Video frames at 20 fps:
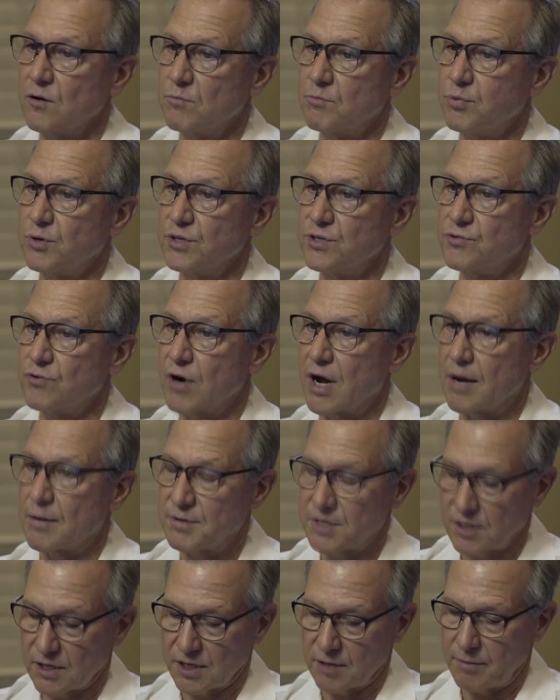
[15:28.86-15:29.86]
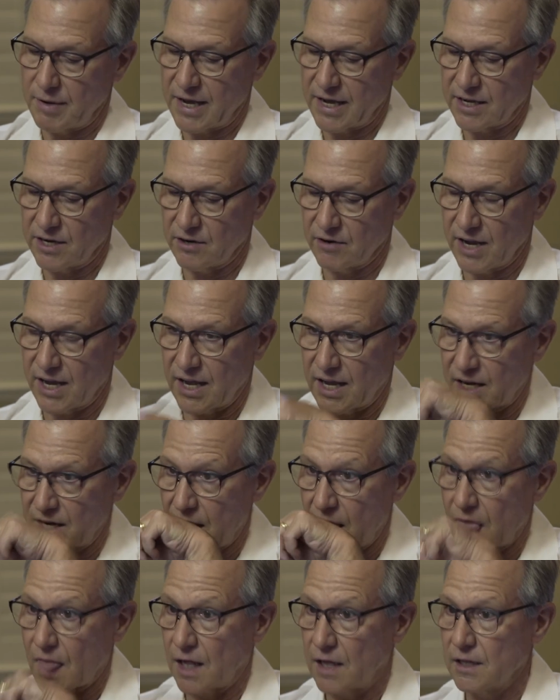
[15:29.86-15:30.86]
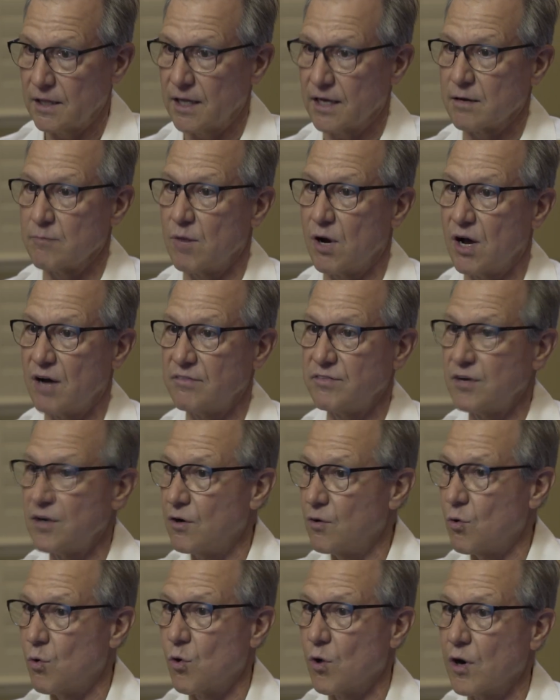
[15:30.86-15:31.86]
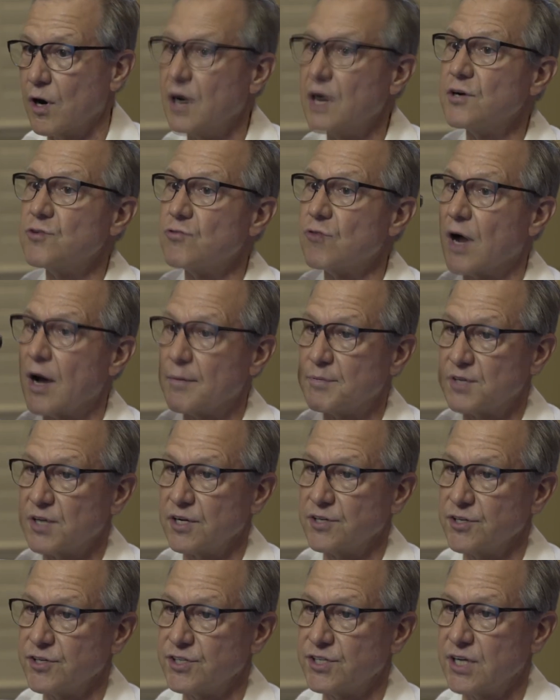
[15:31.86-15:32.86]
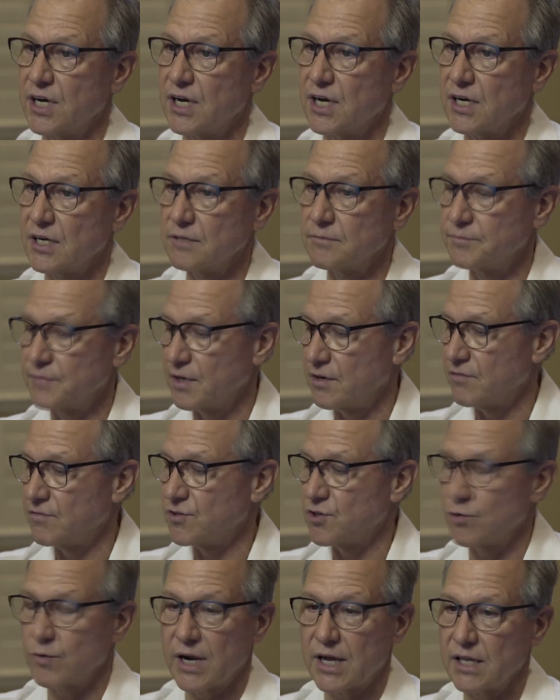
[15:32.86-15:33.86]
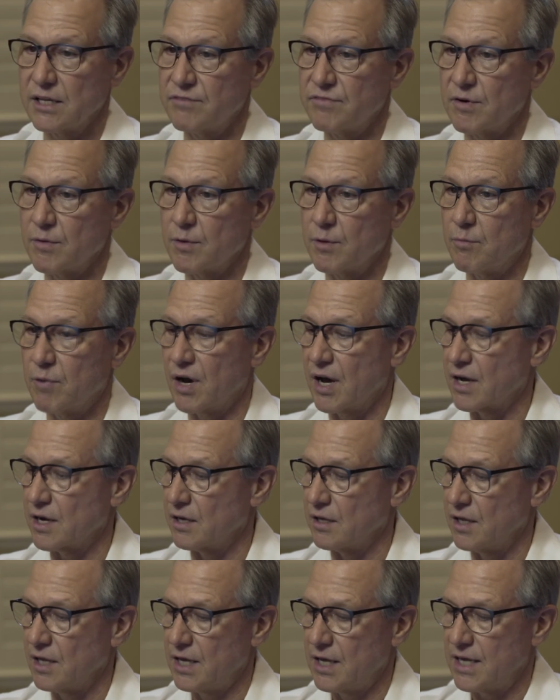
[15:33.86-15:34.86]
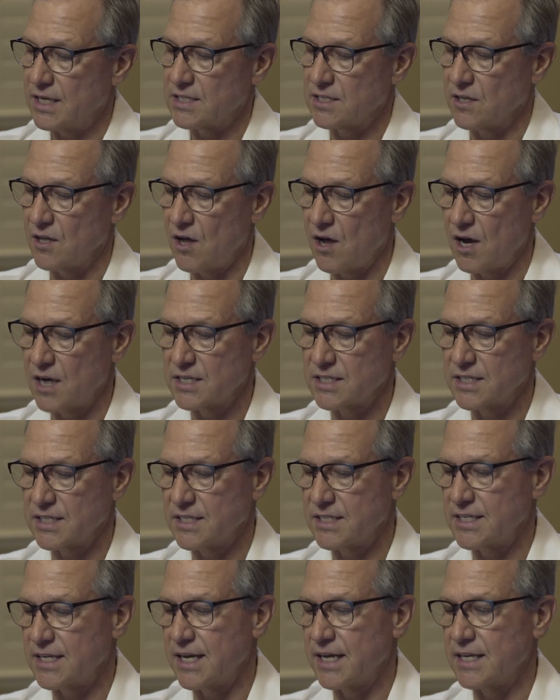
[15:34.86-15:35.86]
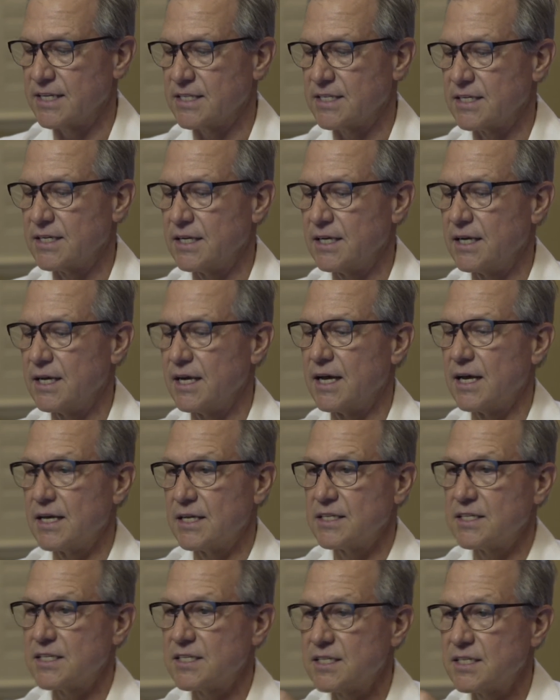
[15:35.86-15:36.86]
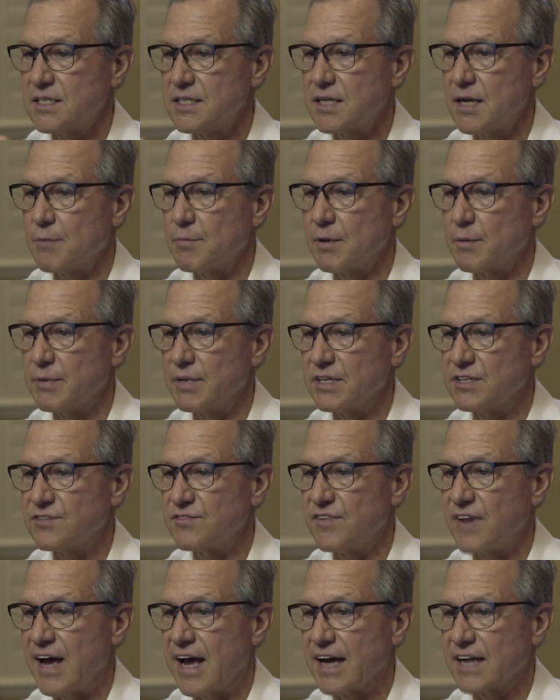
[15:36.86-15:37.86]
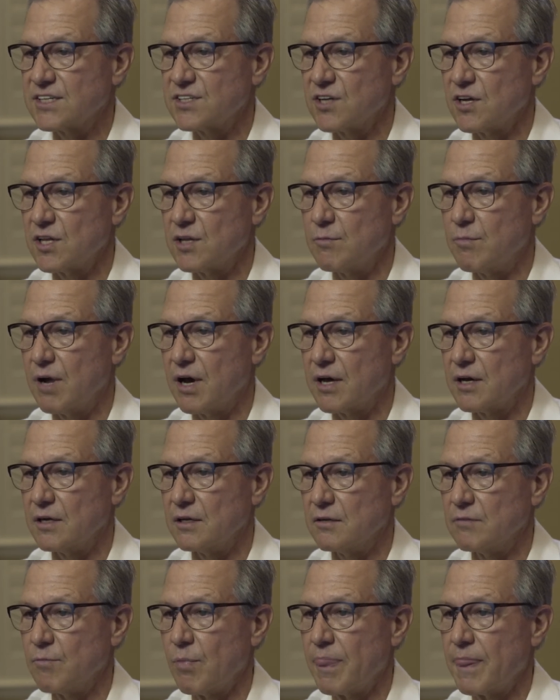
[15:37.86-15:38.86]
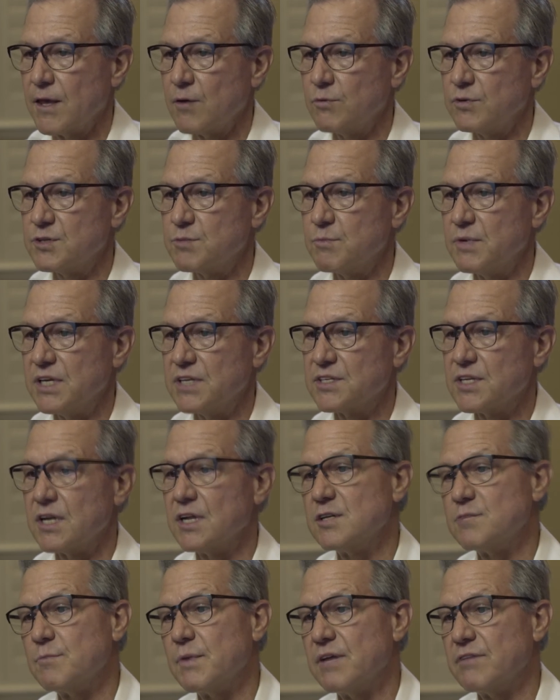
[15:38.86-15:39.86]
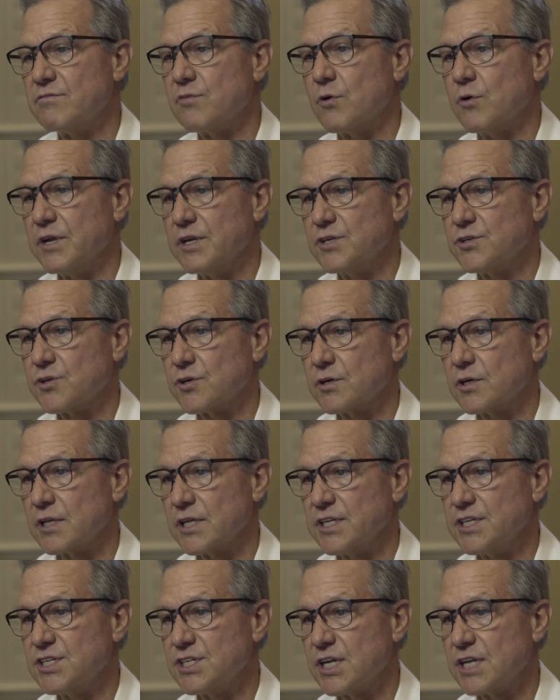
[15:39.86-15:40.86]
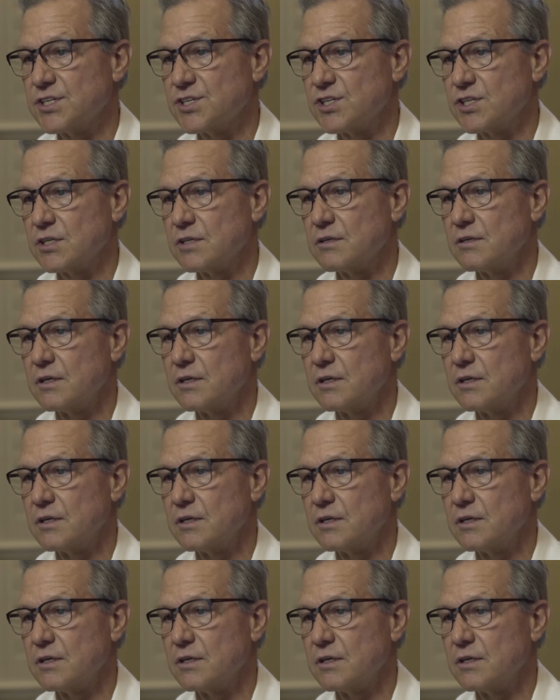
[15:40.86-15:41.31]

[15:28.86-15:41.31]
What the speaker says: put drops on the back of your hand, lick them off, or drops on your tongue directly from the bottle, as long as it says supplements facts on the bottle, which means that it's meant for internal ingestion.